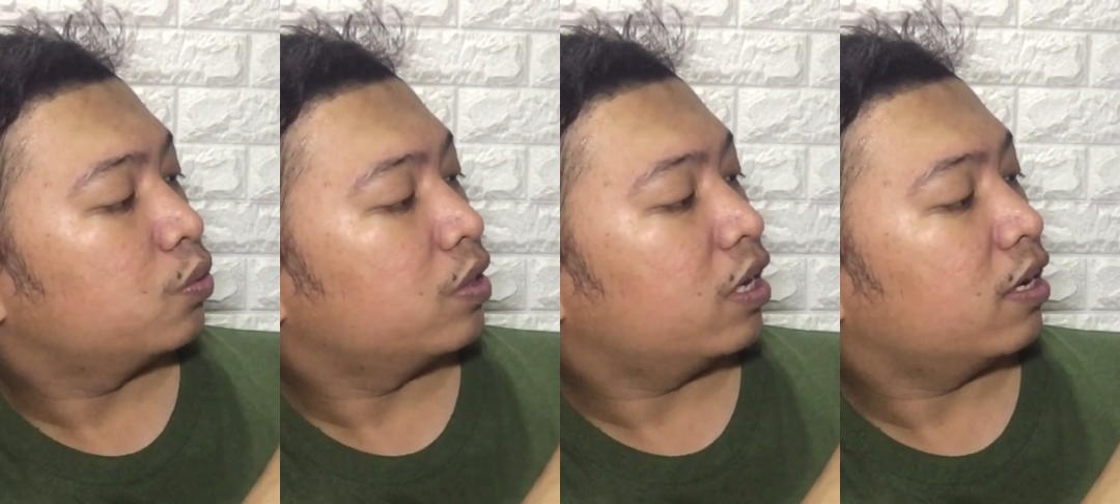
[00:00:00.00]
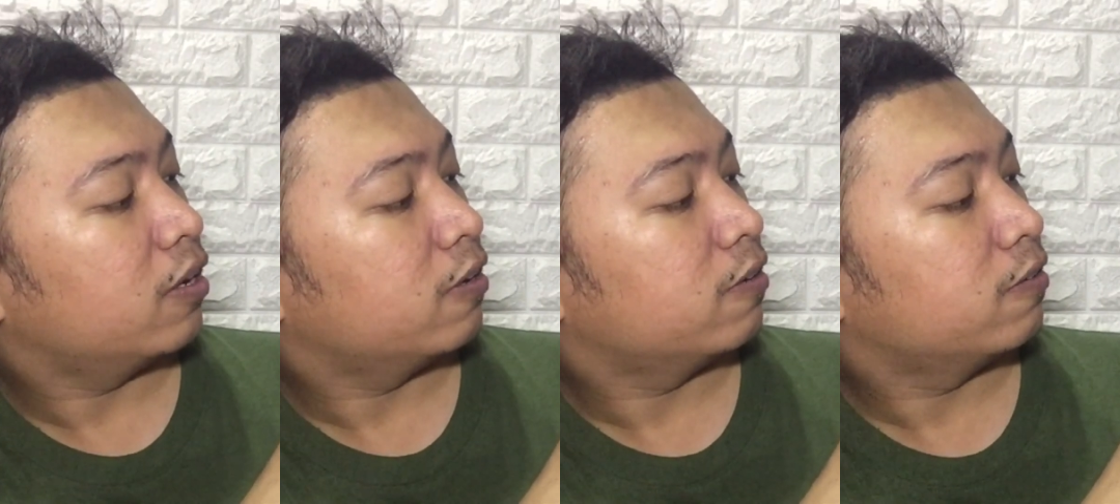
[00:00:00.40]
we
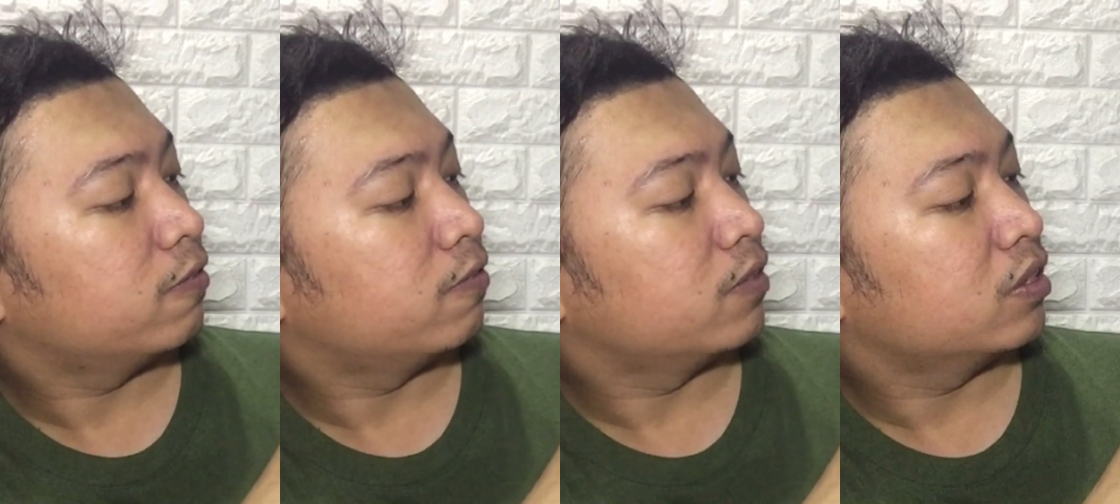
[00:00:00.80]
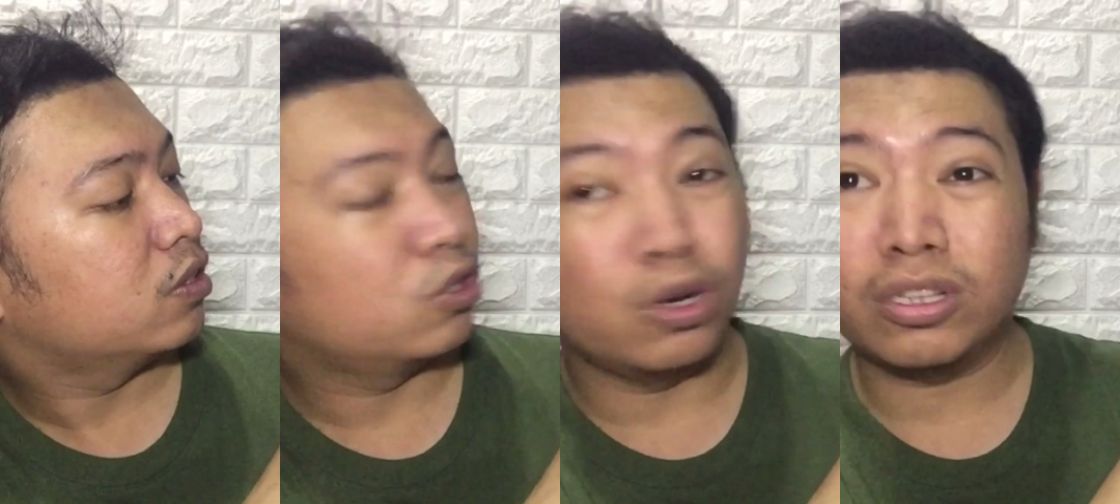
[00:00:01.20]
have
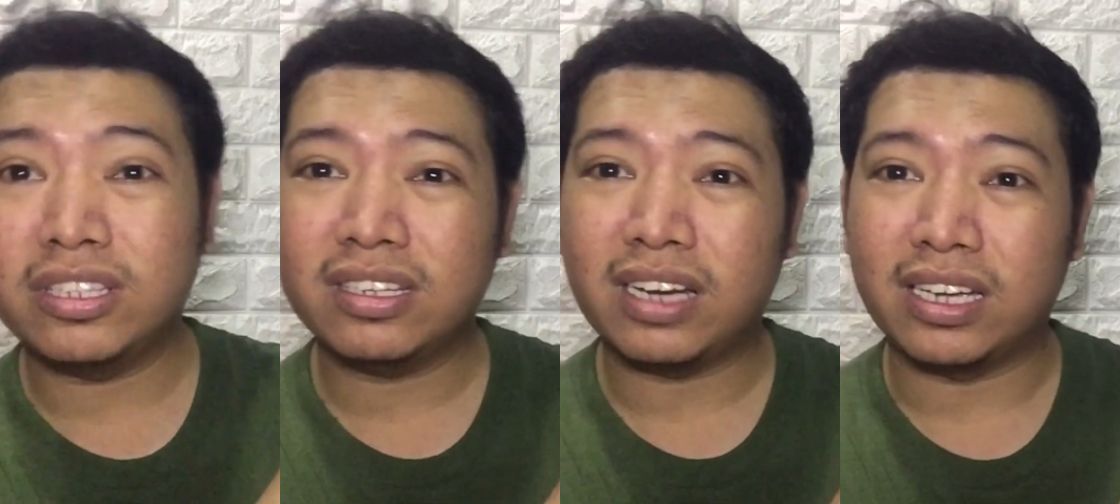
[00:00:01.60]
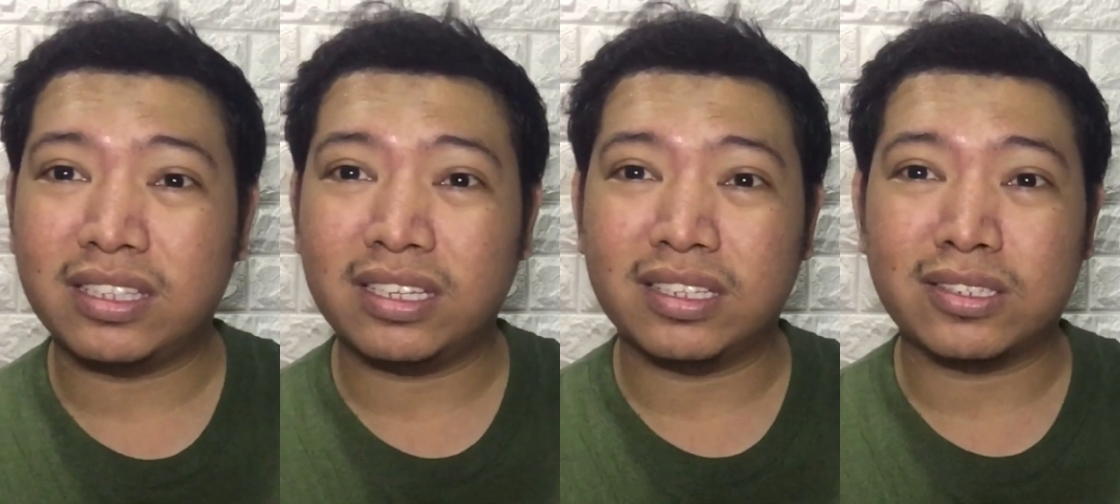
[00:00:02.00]
gold, I
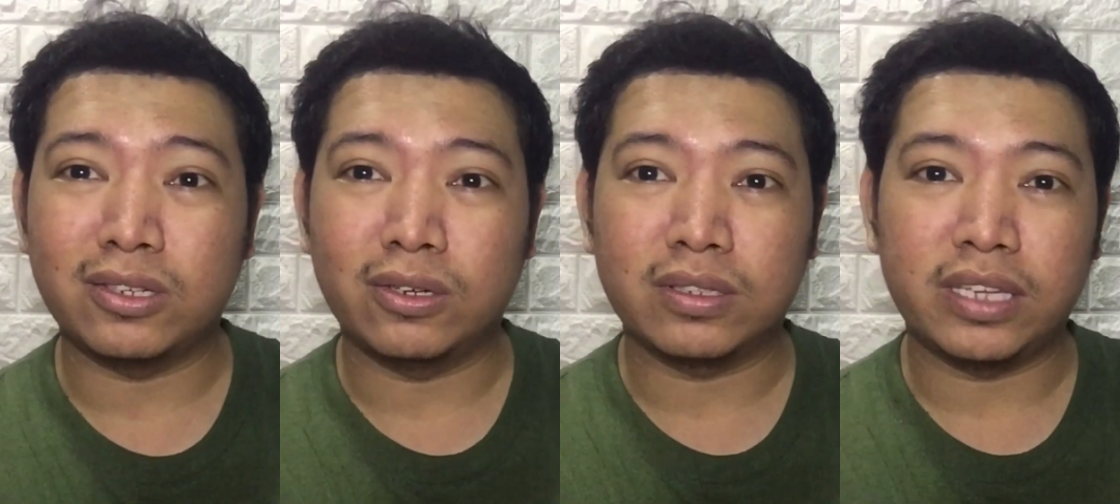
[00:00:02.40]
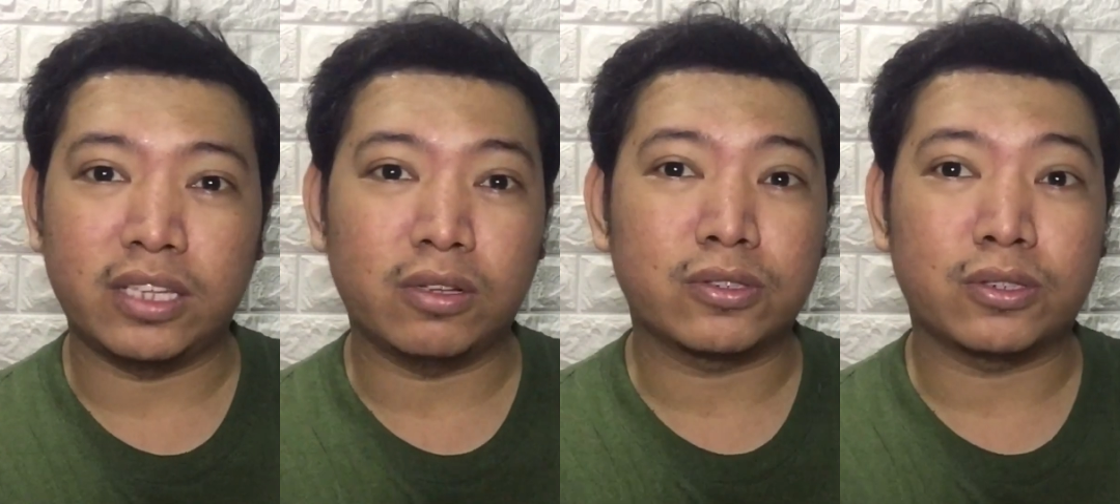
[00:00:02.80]
think it's gold,
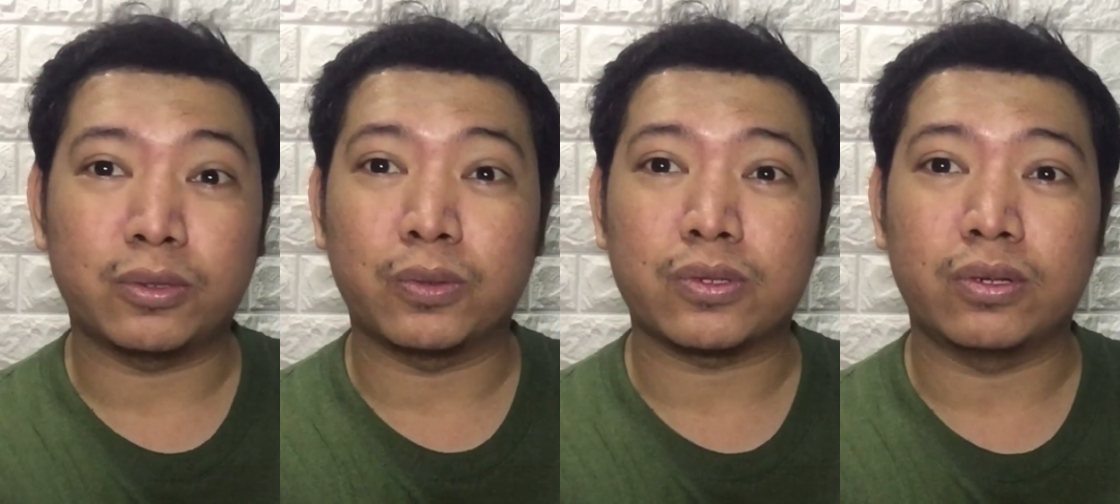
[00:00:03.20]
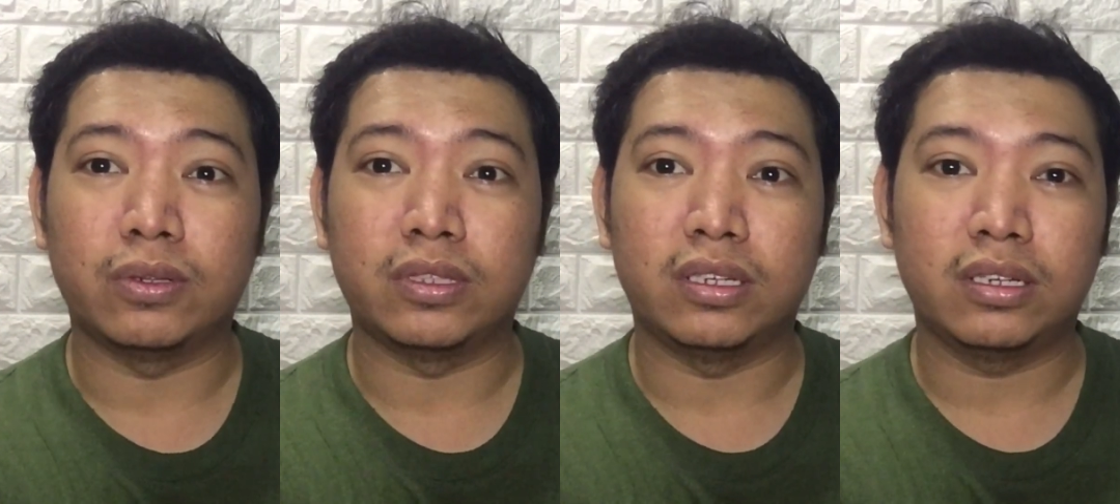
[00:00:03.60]
and also rose
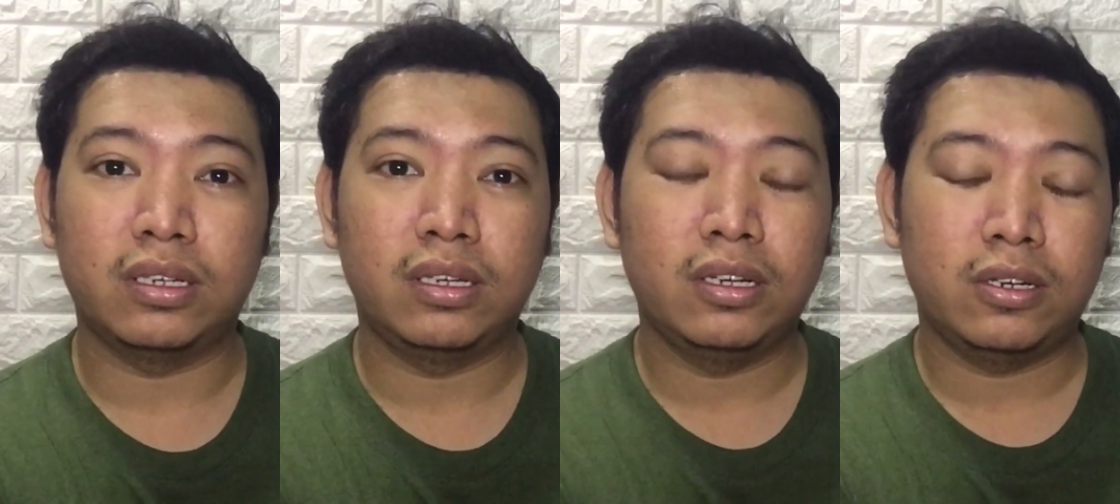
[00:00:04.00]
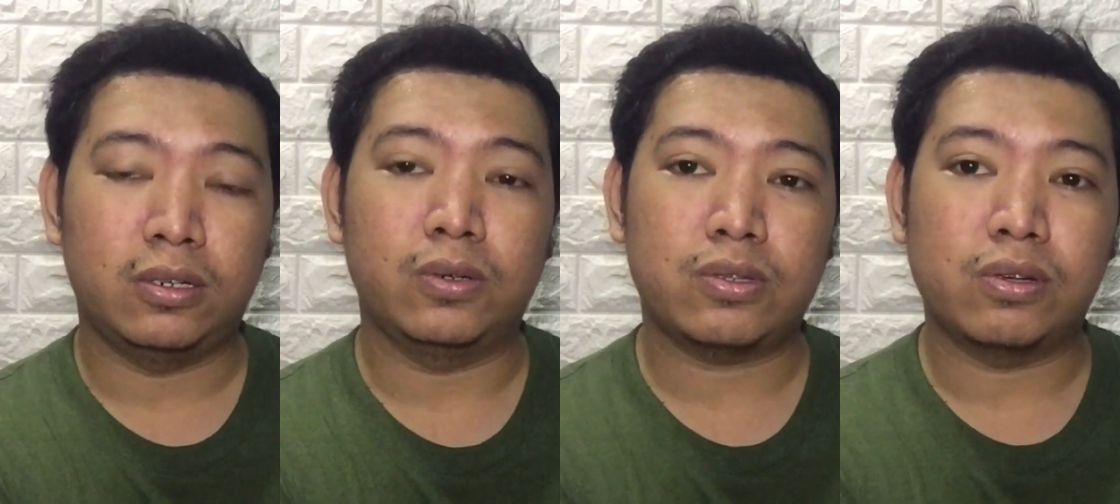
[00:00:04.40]
gold
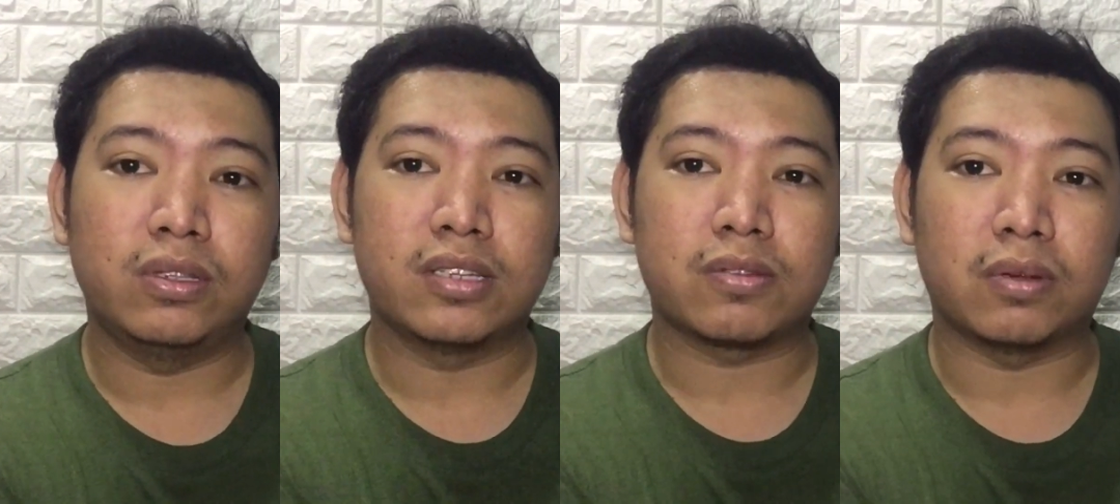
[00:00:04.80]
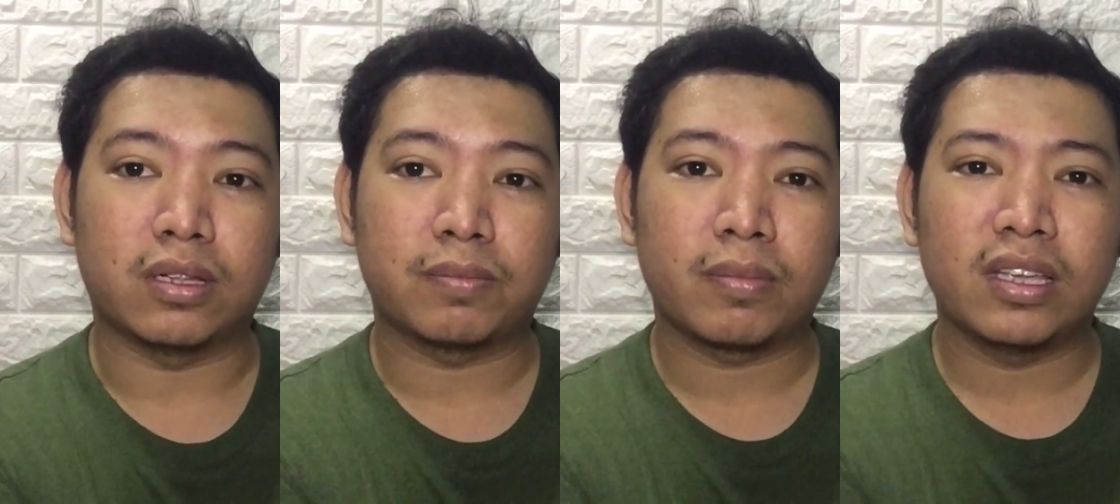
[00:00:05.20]
as well.